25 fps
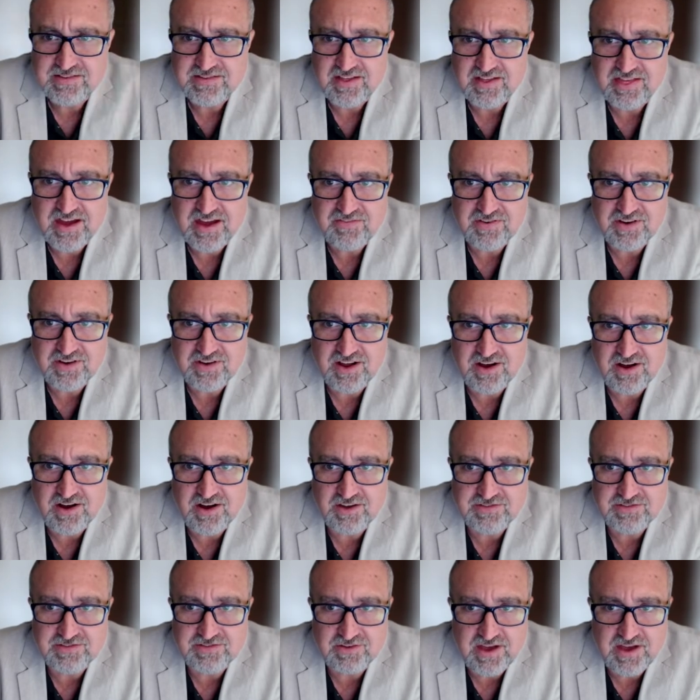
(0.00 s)
South Africa
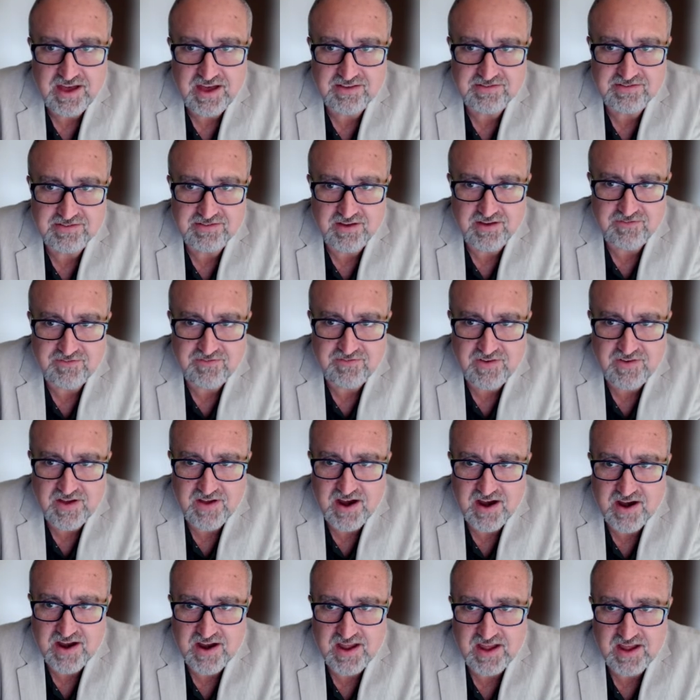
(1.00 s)
also has a
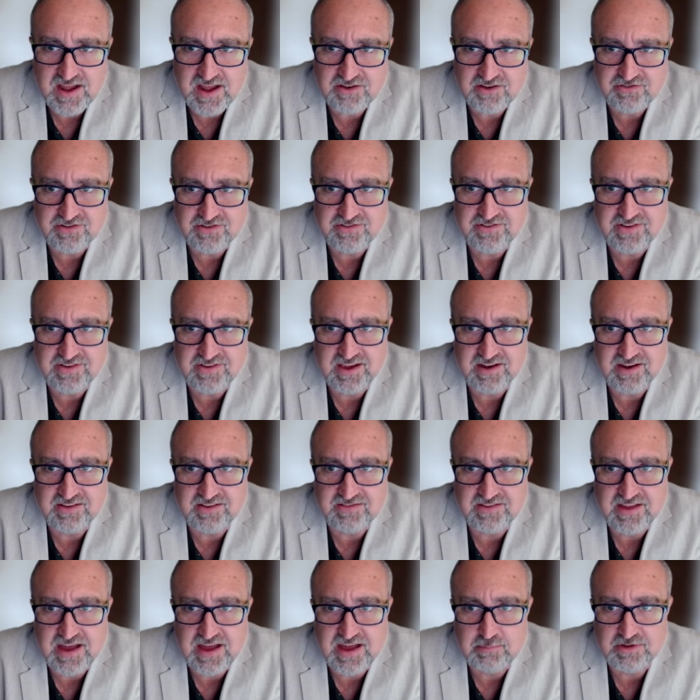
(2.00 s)
very interesting and
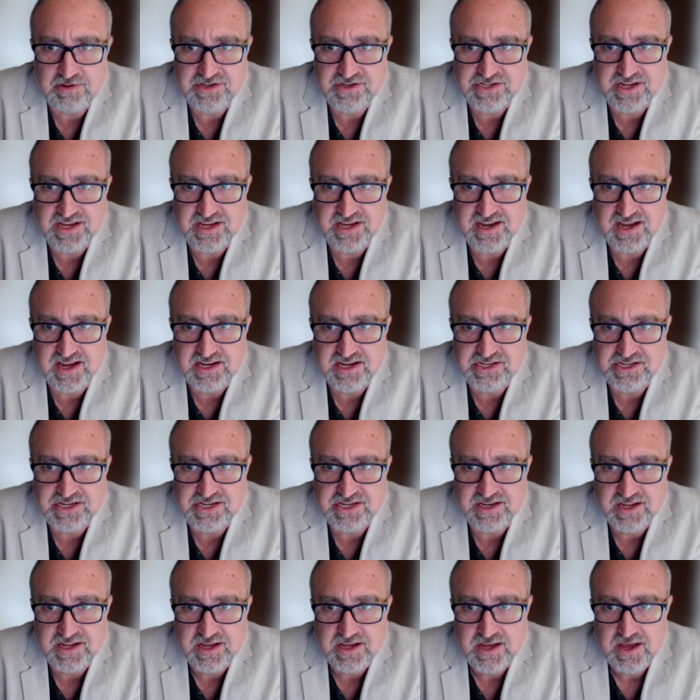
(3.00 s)
established
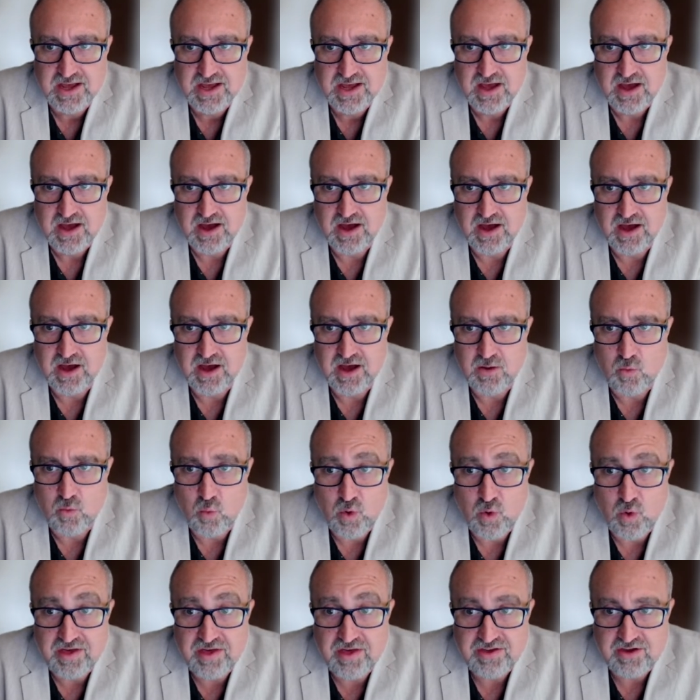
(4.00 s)
connection
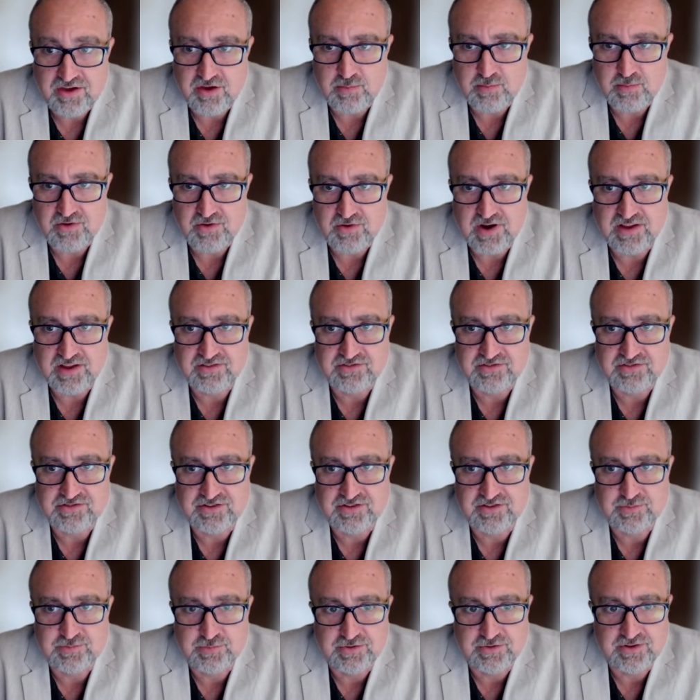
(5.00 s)
with human rights
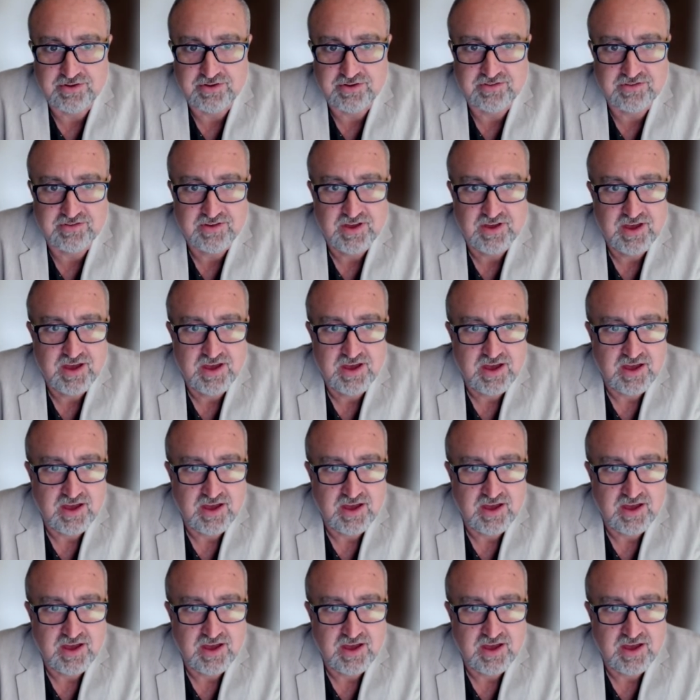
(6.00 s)
jurisprudence.